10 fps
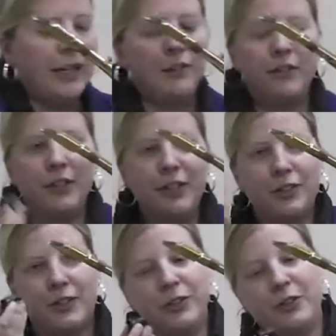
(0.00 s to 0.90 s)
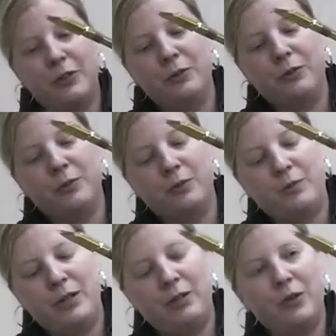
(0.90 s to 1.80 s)
And the ligature is going to
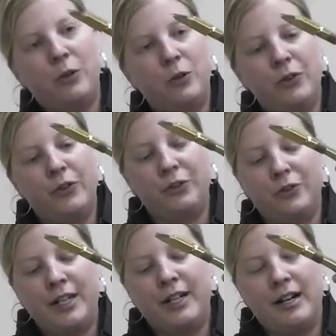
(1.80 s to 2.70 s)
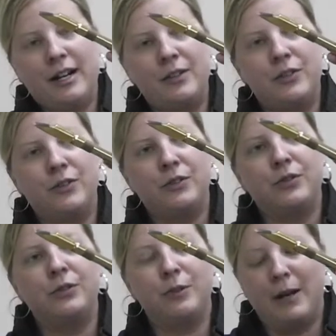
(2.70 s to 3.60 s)
be what holds the reed
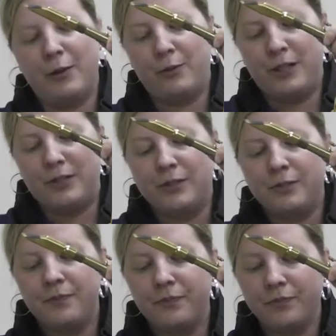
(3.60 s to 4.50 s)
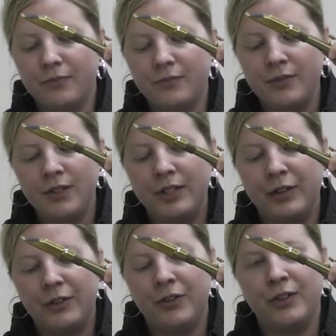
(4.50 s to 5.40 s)
onto the mouthpiece.
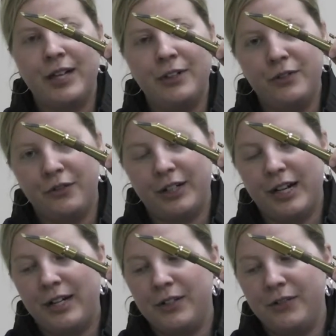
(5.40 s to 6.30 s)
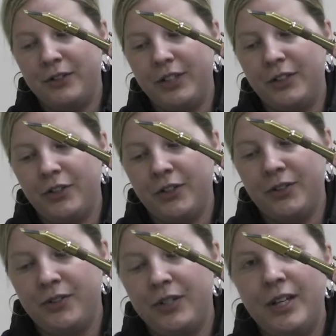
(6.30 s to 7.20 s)
Now there's a lot of different kinds of
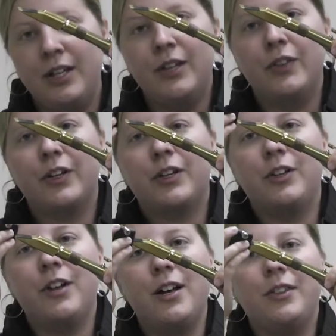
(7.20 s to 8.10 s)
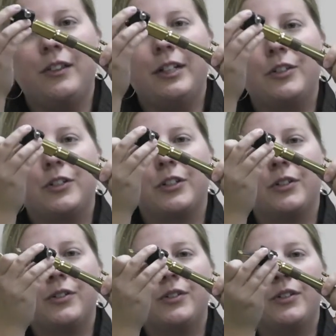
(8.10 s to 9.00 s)
ligatures. The cloth
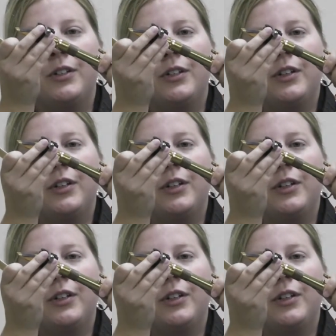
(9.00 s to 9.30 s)
ligatures,